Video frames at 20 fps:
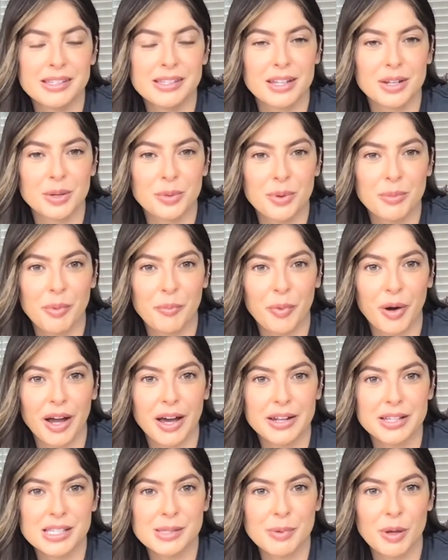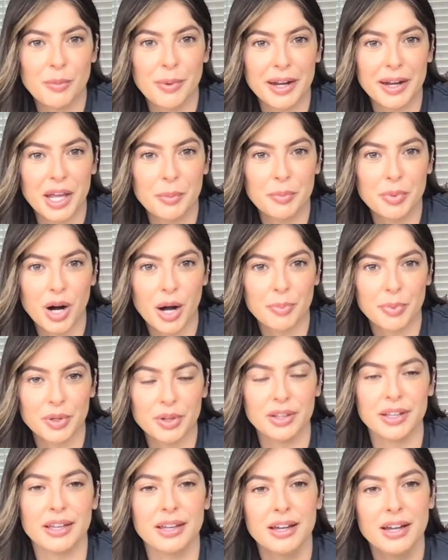is going to remember how to spell my name
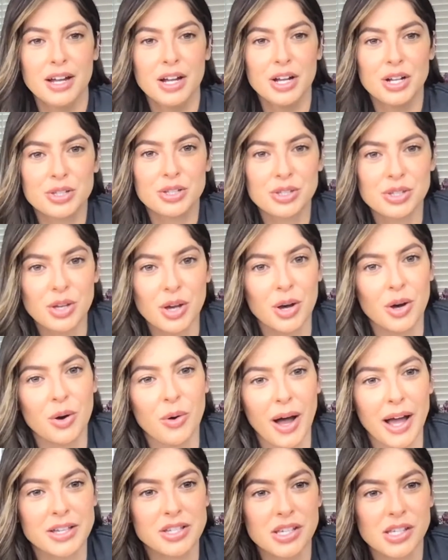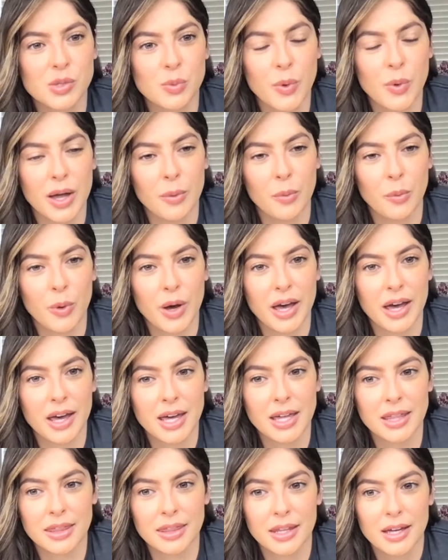properly. So I just went
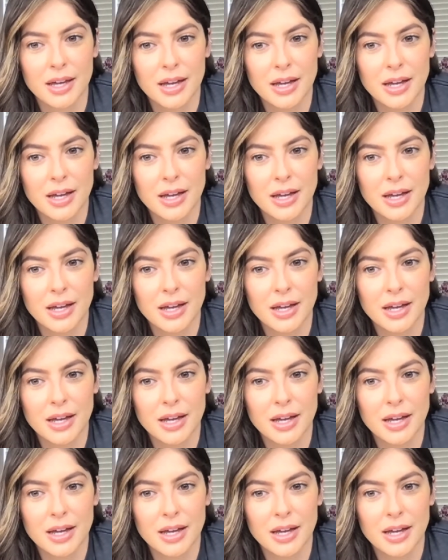with